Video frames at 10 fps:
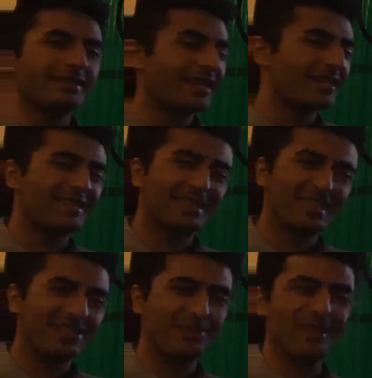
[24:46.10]

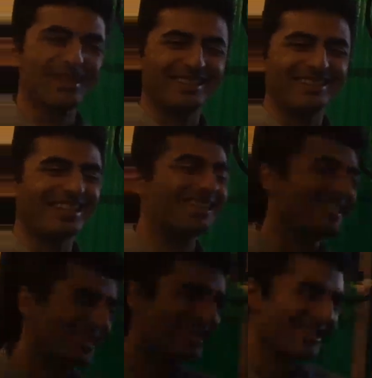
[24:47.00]
That's great.
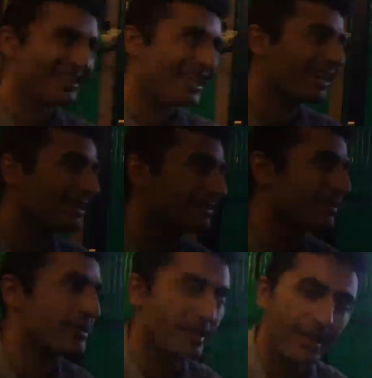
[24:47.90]
That's exactly the
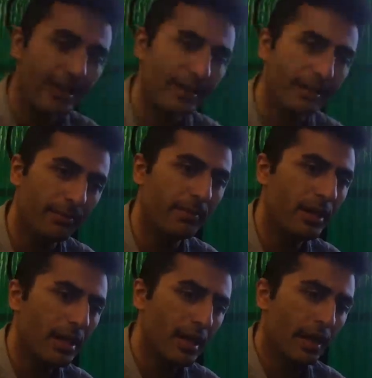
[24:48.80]
vision that
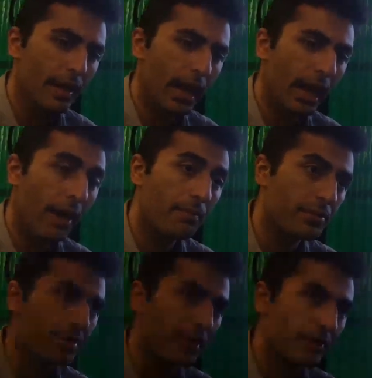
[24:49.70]
I'm
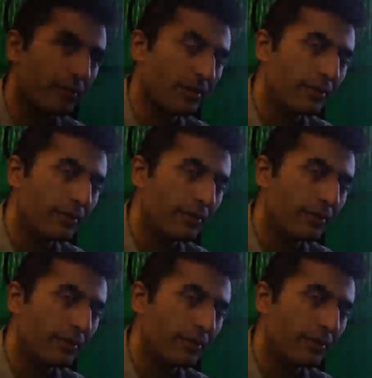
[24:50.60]
pursuing for.